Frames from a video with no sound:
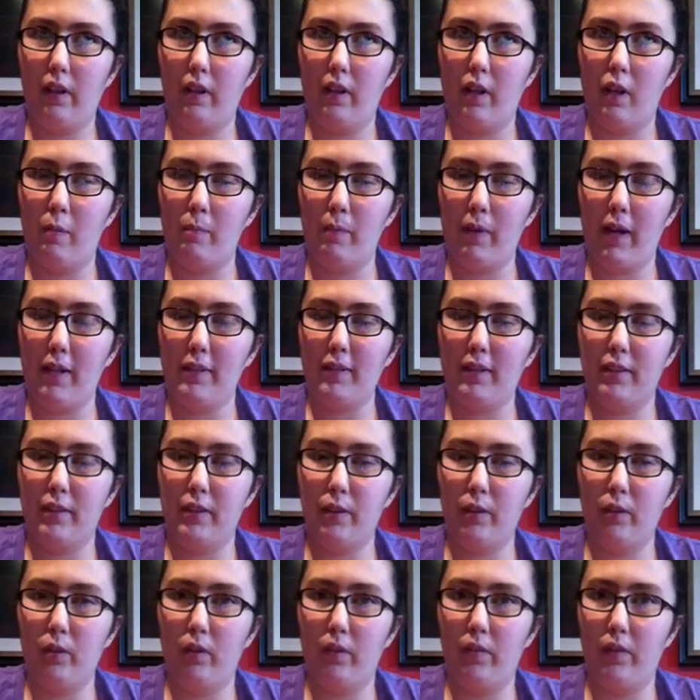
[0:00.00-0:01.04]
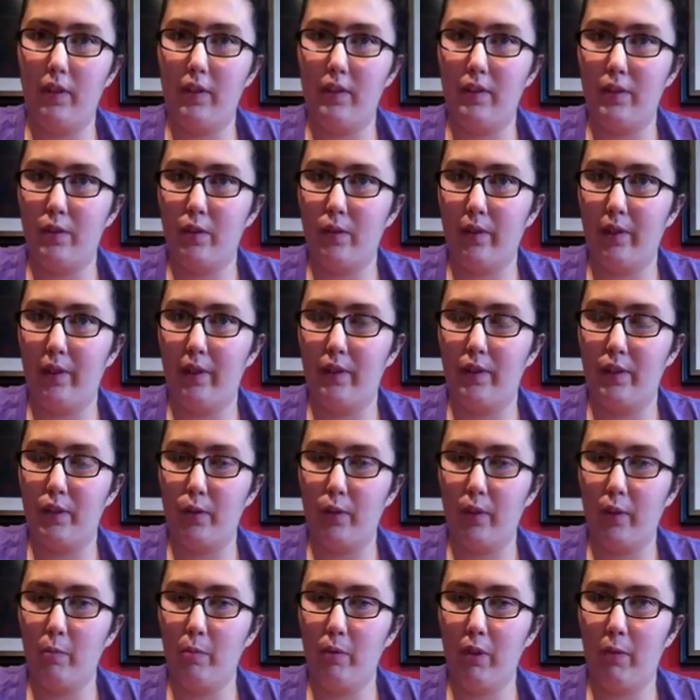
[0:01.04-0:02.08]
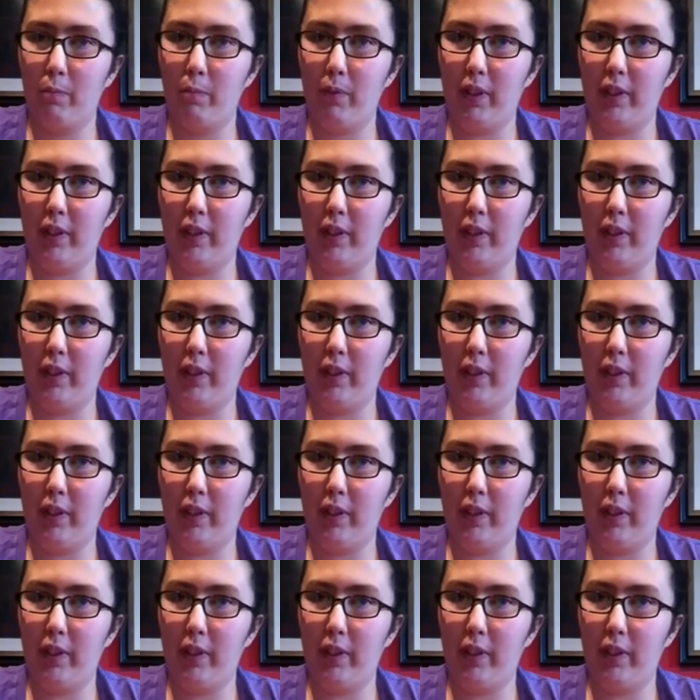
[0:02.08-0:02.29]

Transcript: has to do with his story in Storybook,